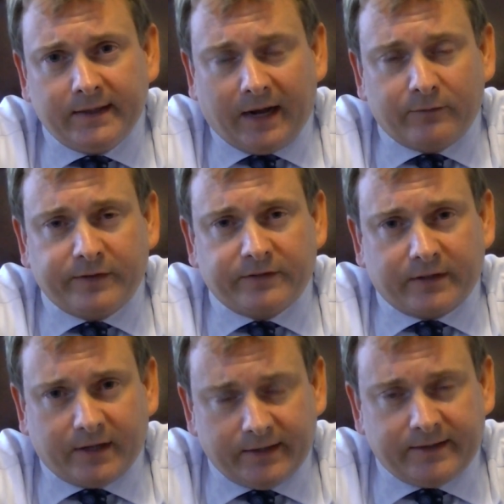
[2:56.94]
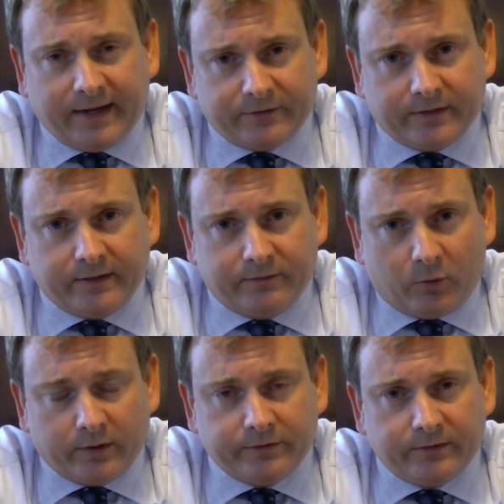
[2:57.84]
Now, if it's a contested
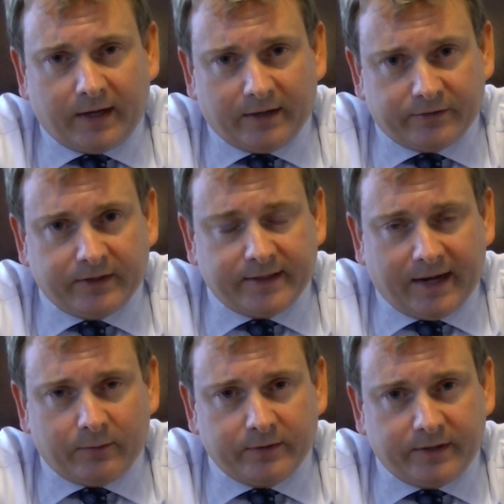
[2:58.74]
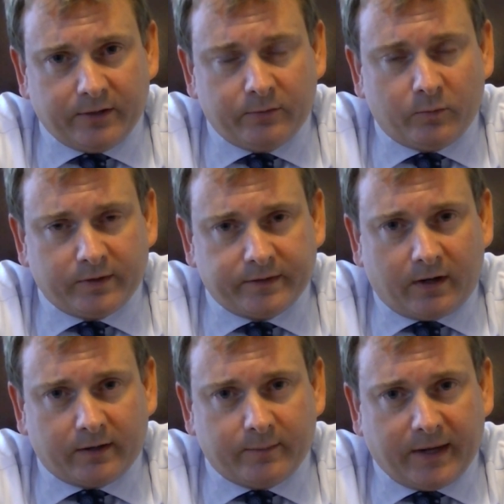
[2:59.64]
divorce, I'll sit down with you and we'll
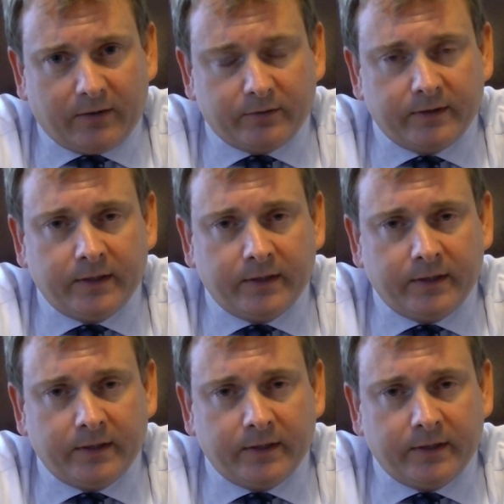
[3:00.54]
talk about